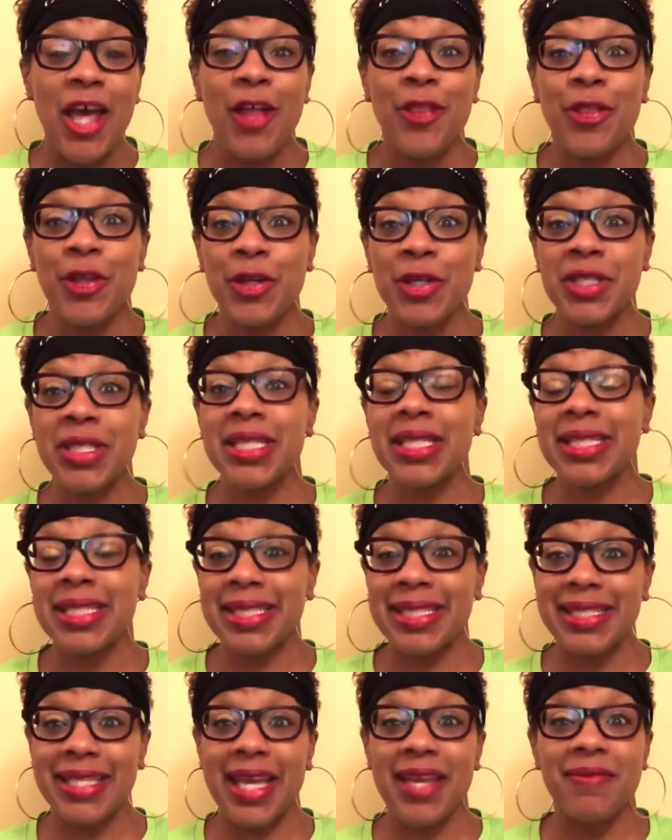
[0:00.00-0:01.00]
There's this
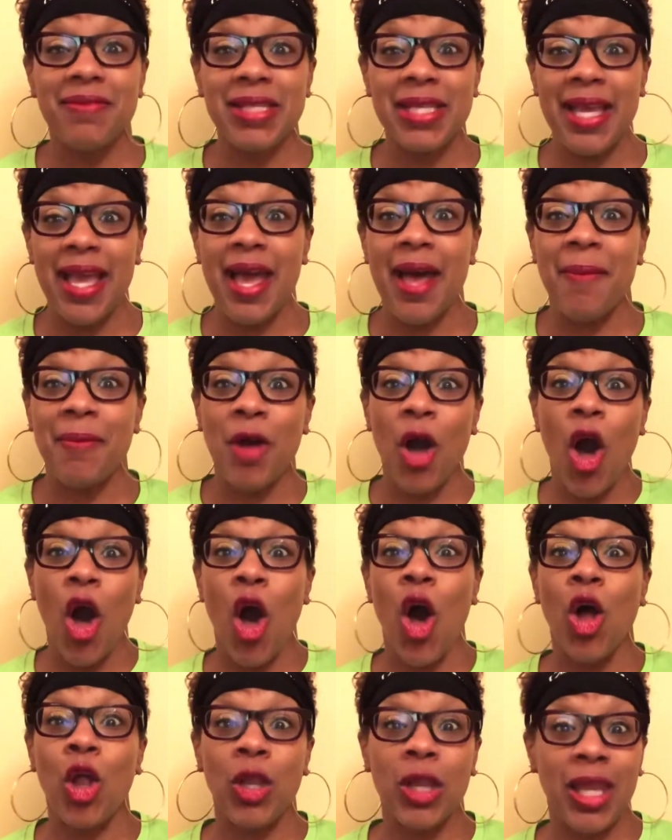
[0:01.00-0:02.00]
safety app
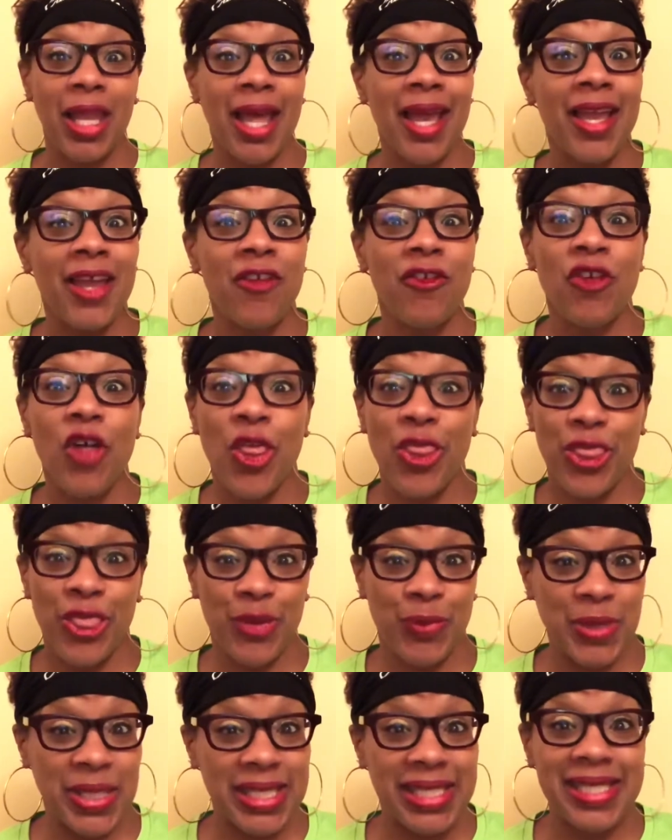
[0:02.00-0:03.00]
called Life
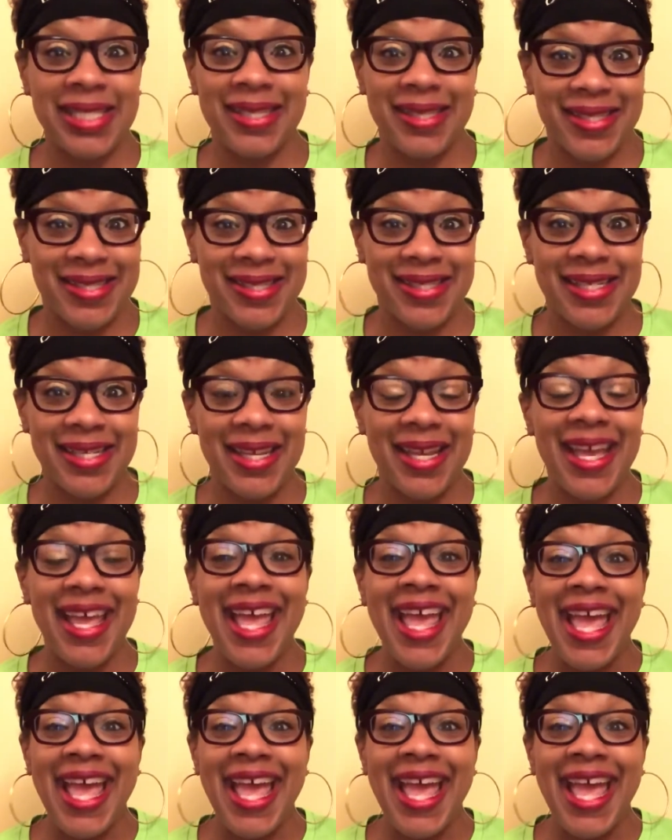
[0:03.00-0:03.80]
360.